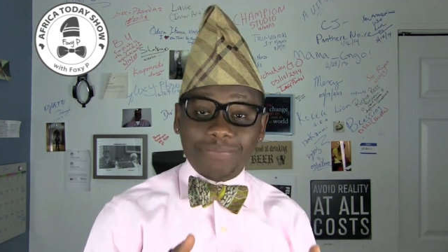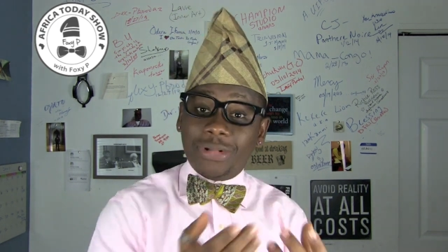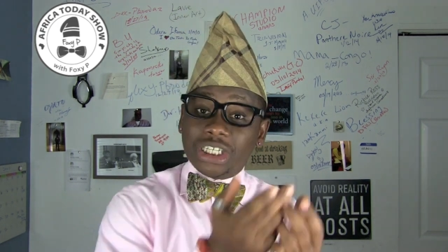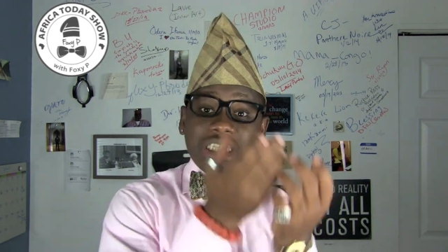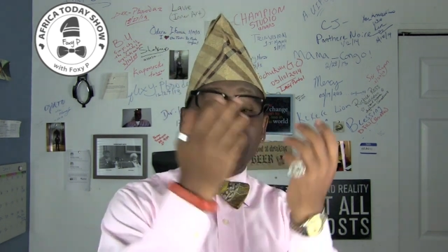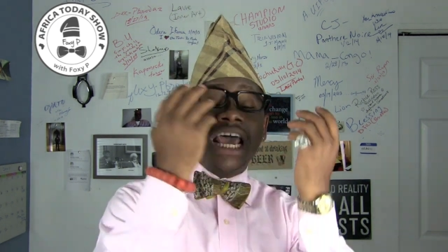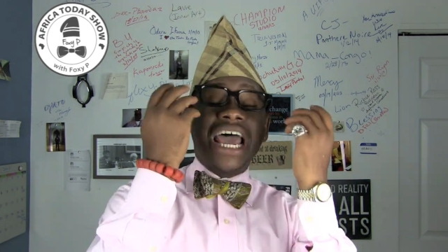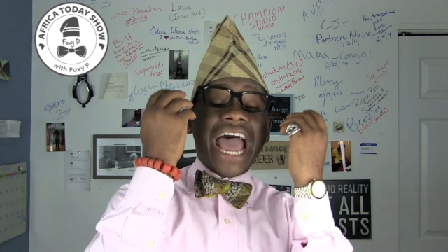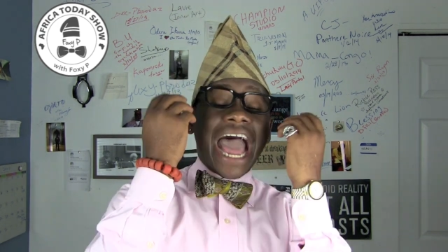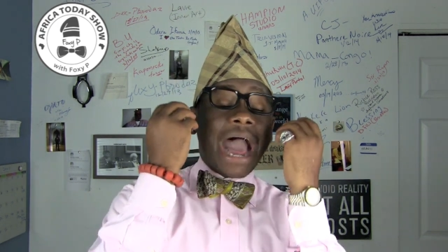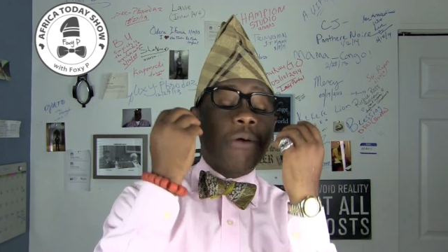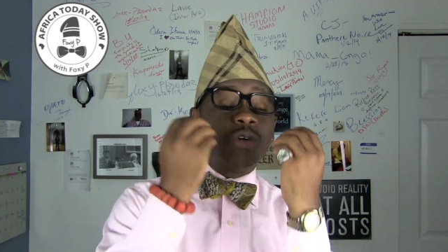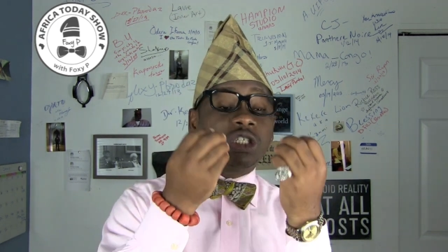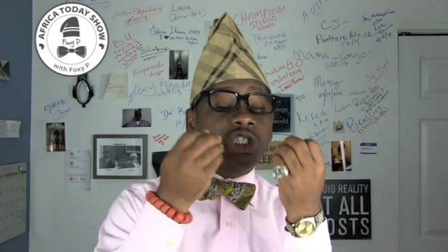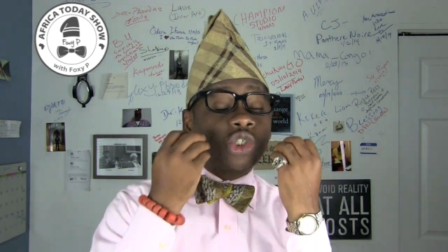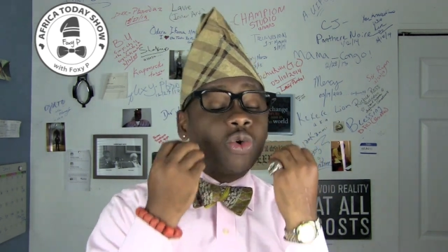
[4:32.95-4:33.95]
But
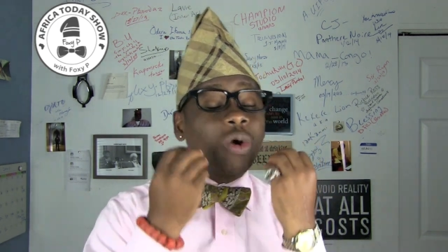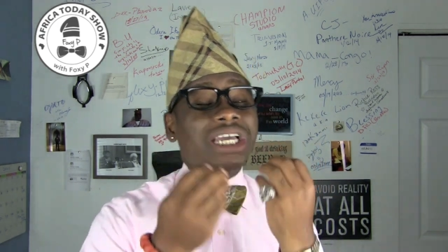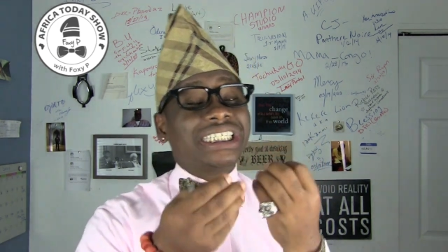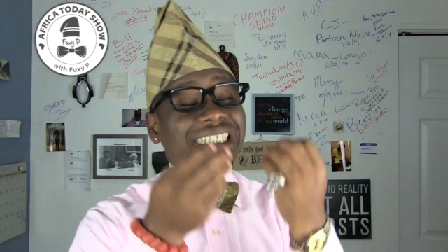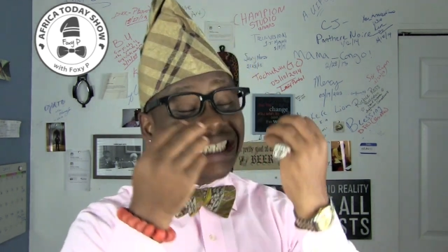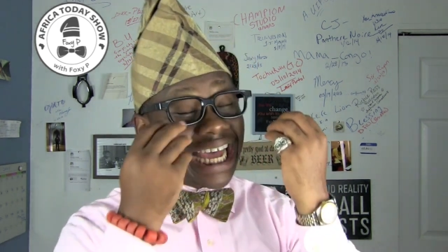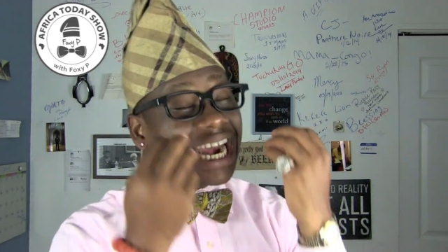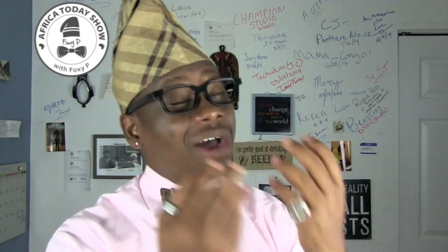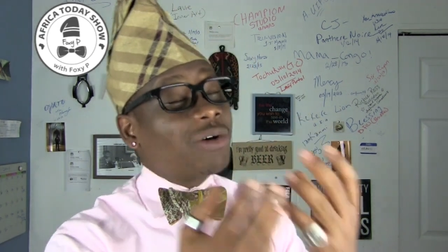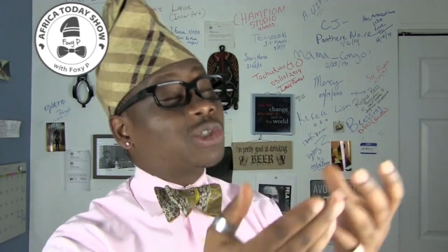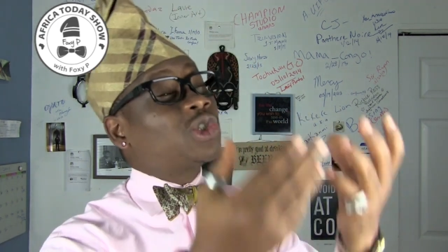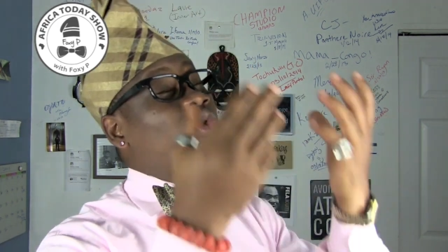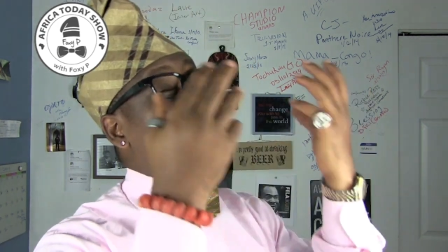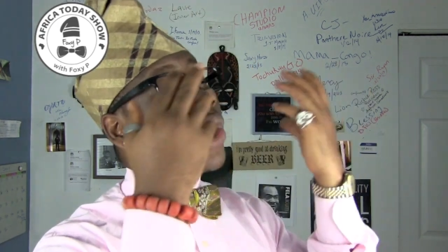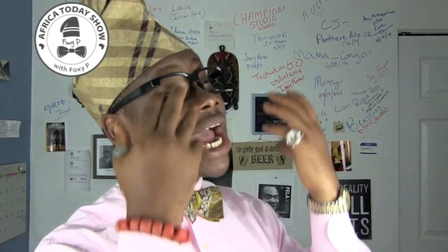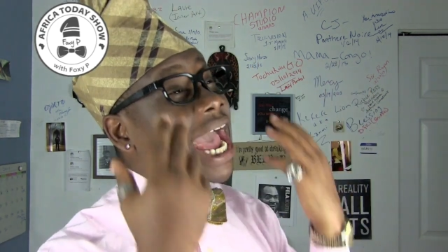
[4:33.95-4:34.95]
I was so excited. I
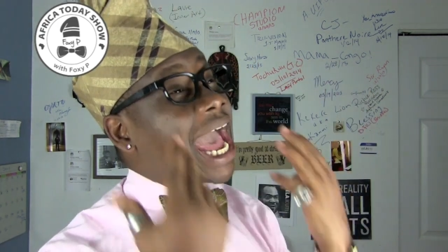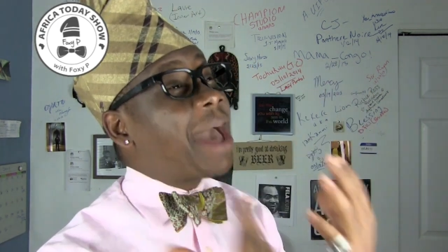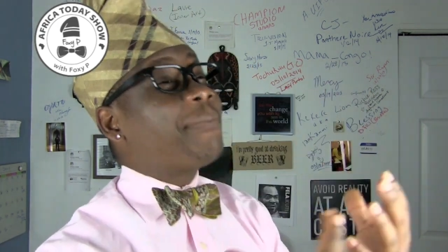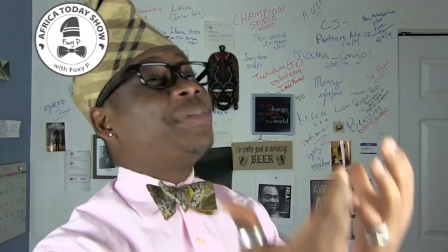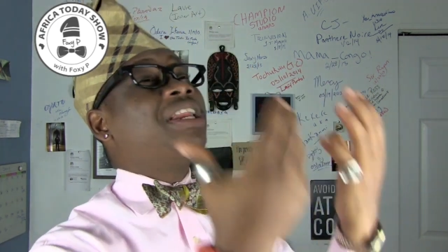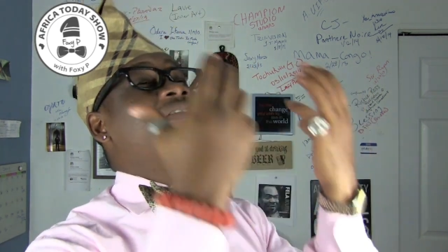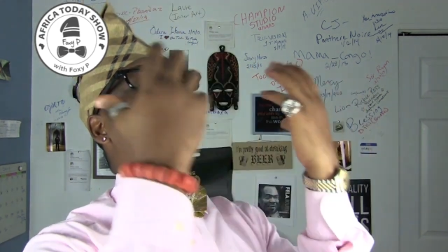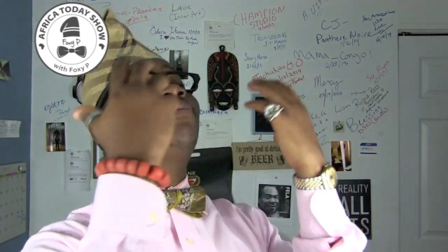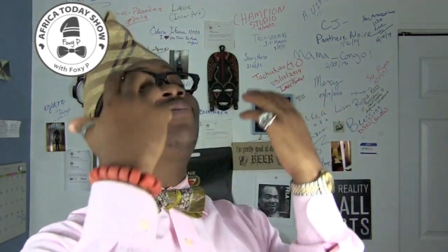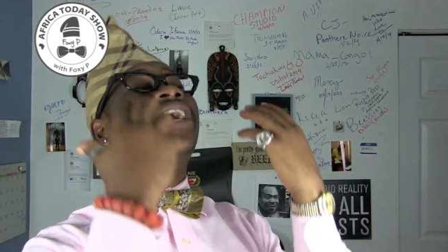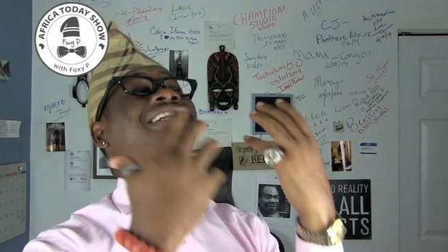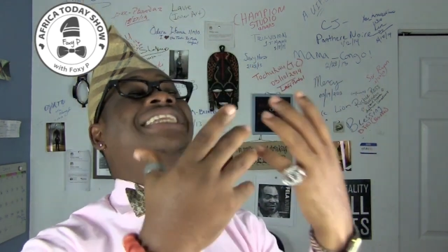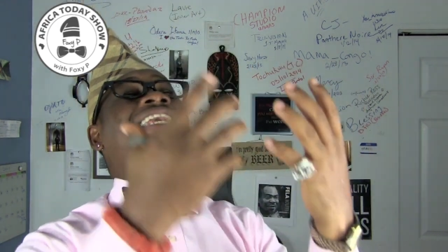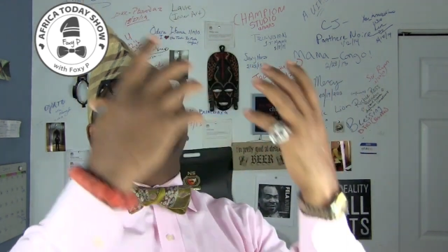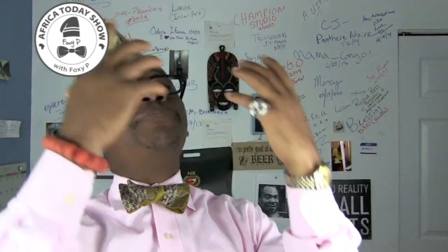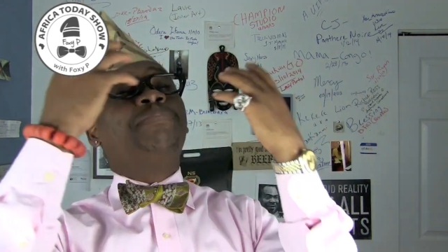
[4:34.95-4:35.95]
was so happy the
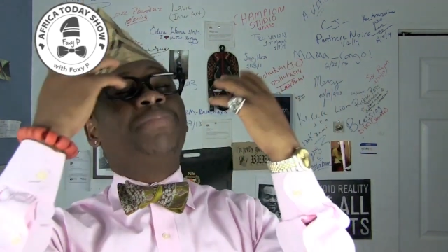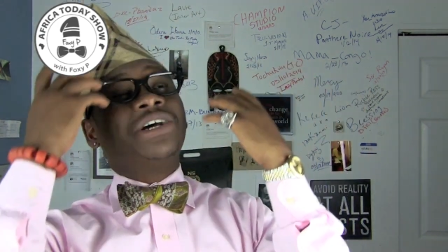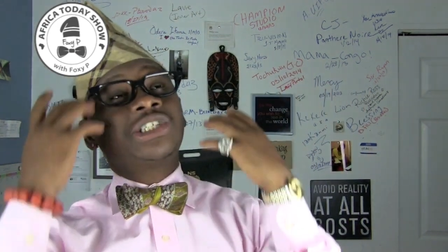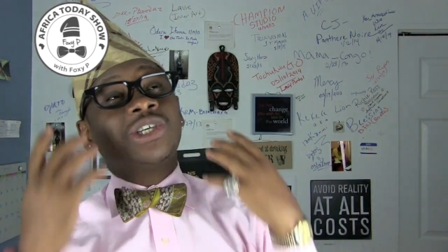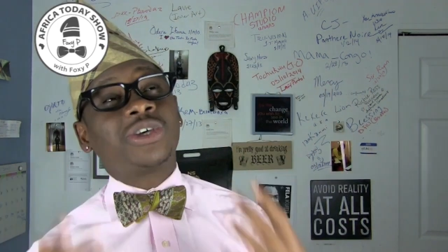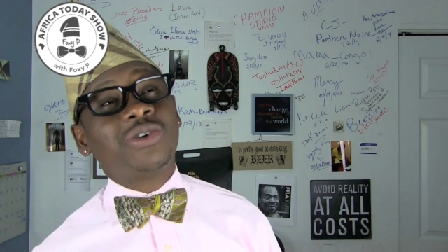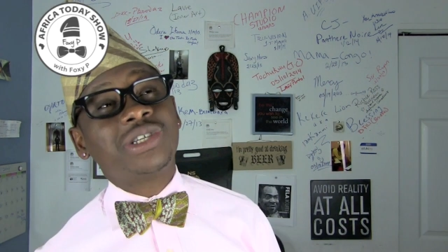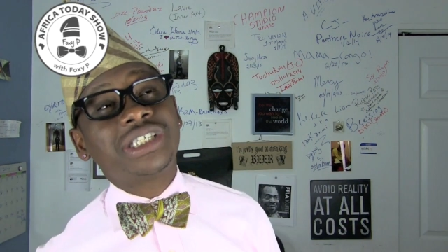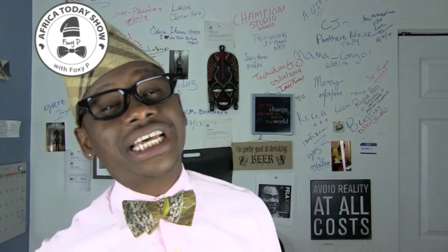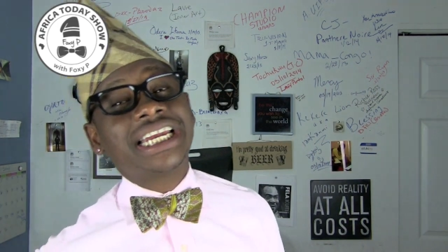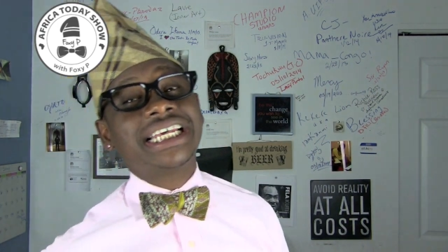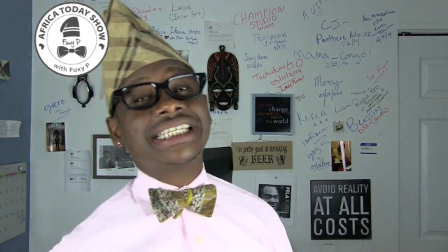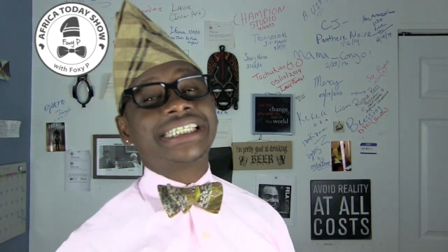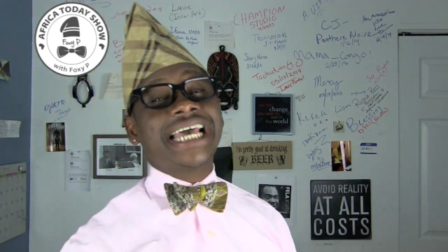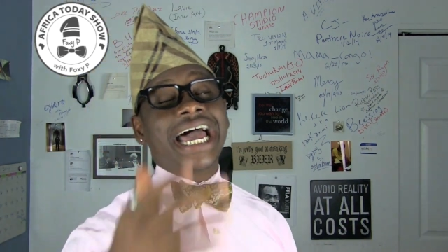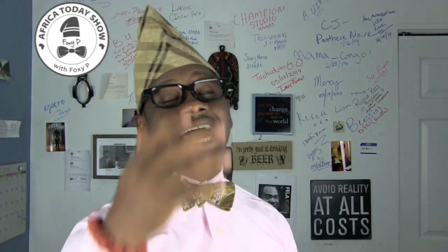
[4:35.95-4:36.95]
fact that they persecuted
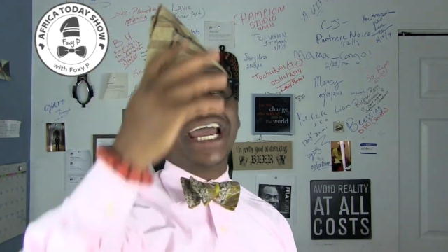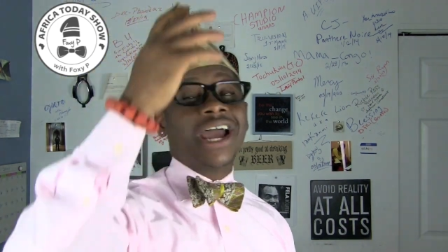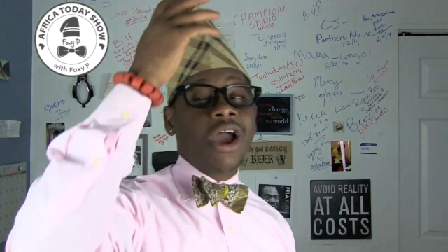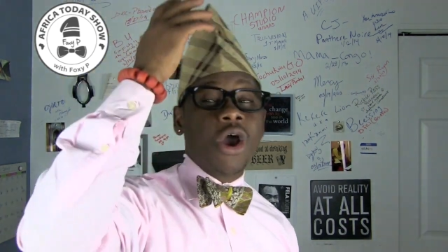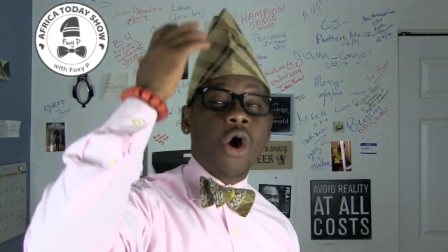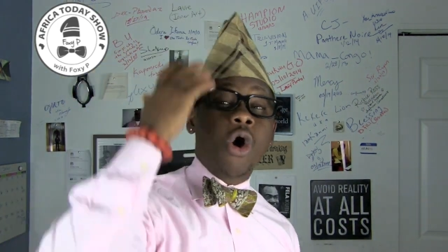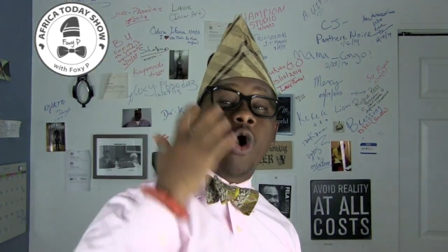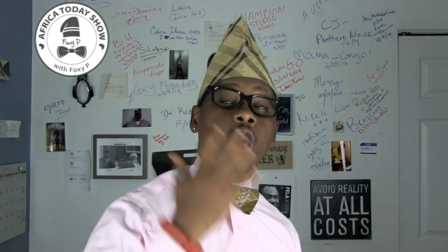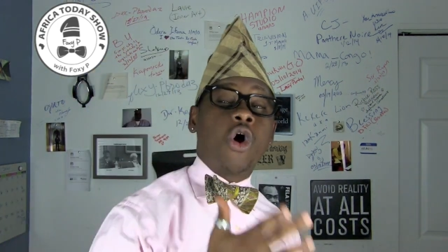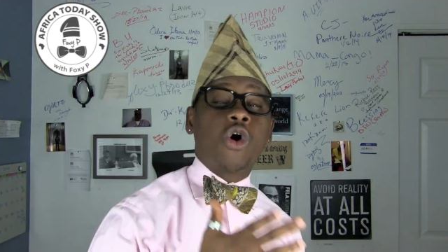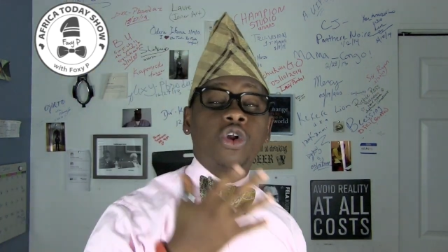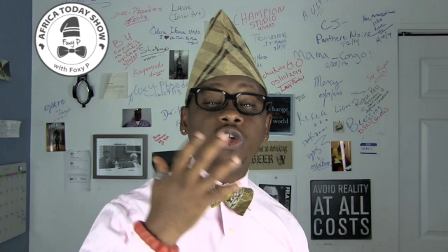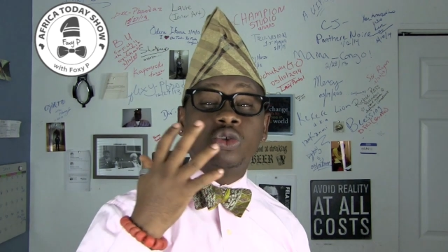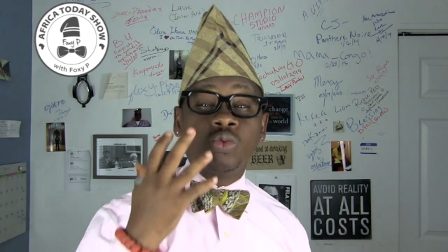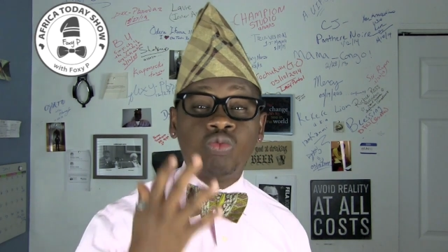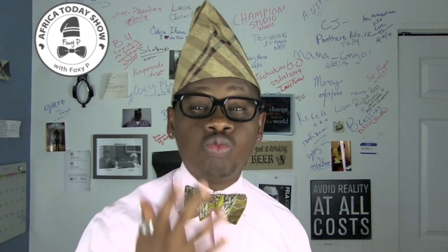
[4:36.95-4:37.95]
this guy
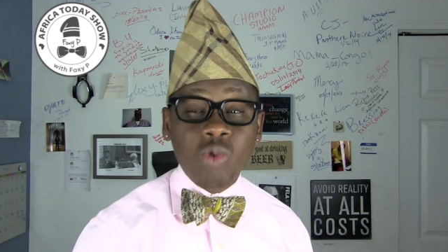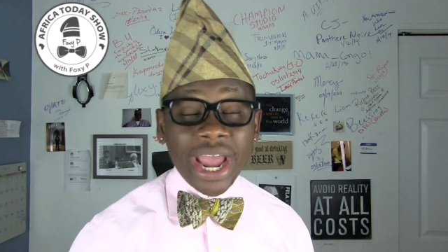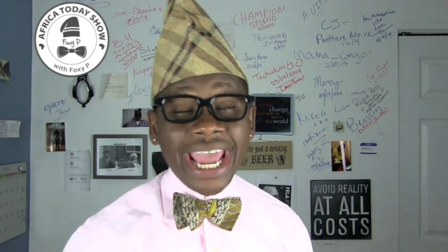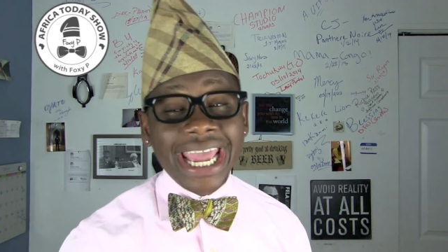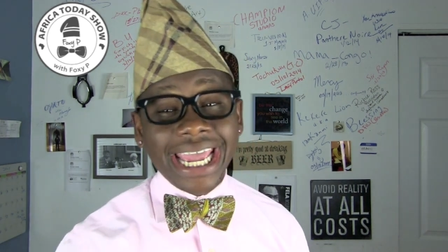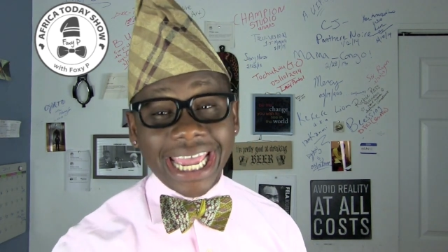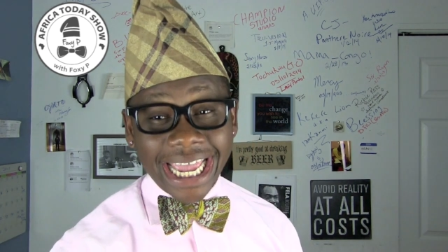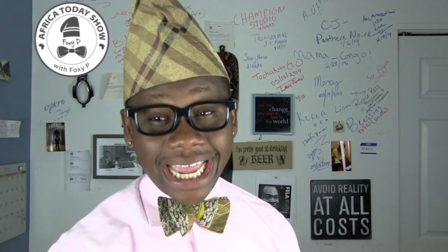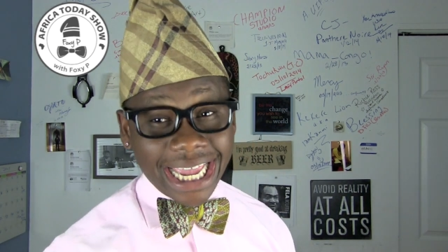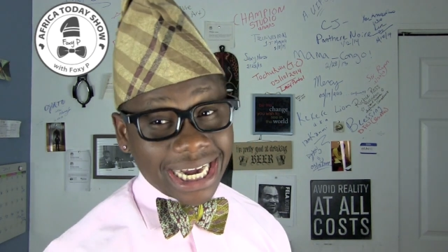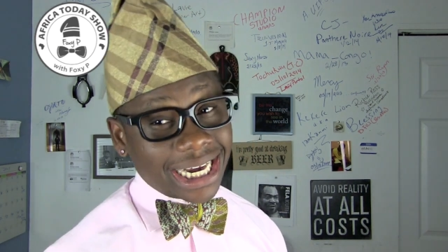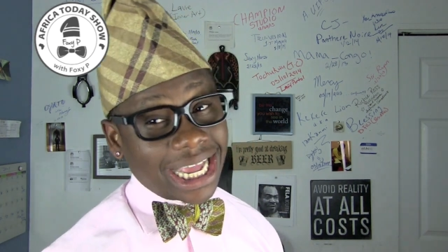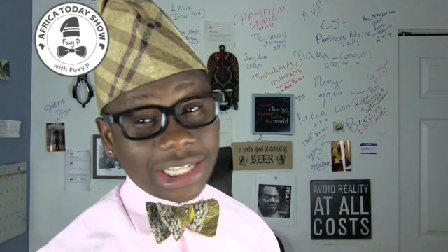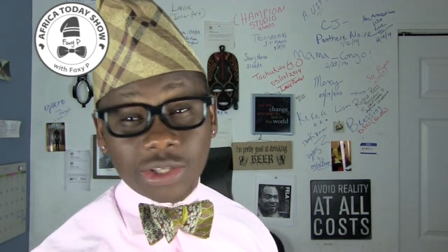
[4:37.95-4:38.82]
all the way in.